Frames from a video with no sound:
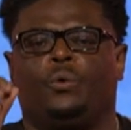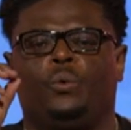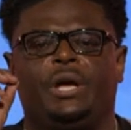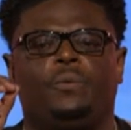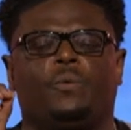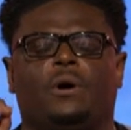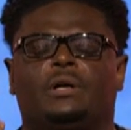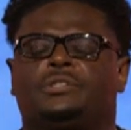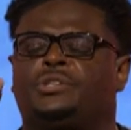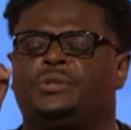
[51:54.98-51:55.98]
we
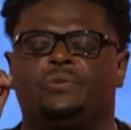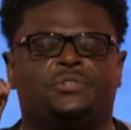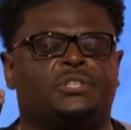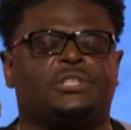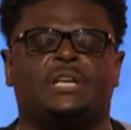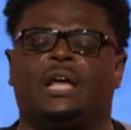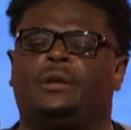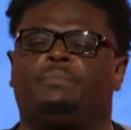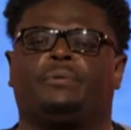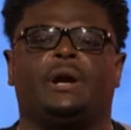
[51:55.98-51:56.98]
want to
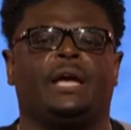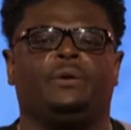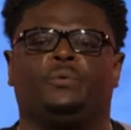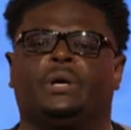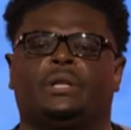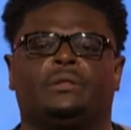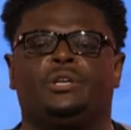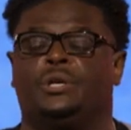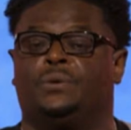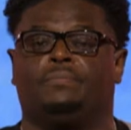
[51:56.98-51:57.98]
celebrate with
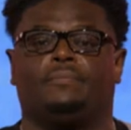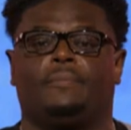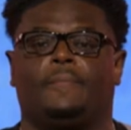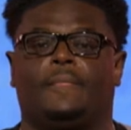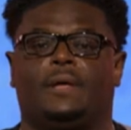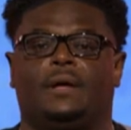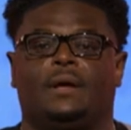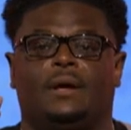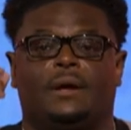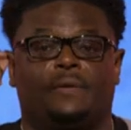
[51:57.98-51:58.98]
you.
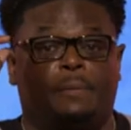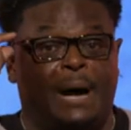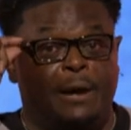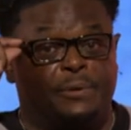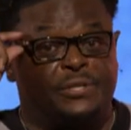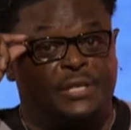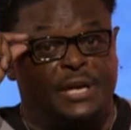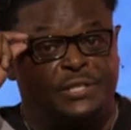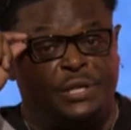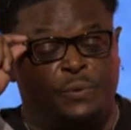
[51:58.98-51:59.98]
The Bible
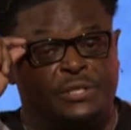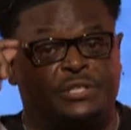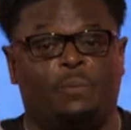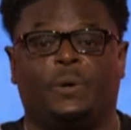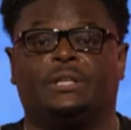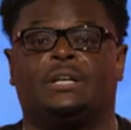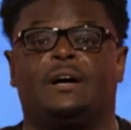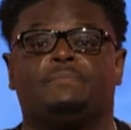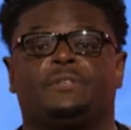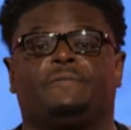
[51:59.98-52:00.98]
says that when someone
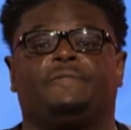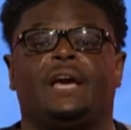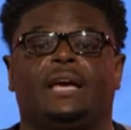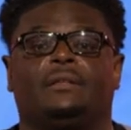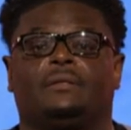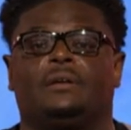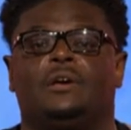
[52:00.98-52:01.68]
comes to faith,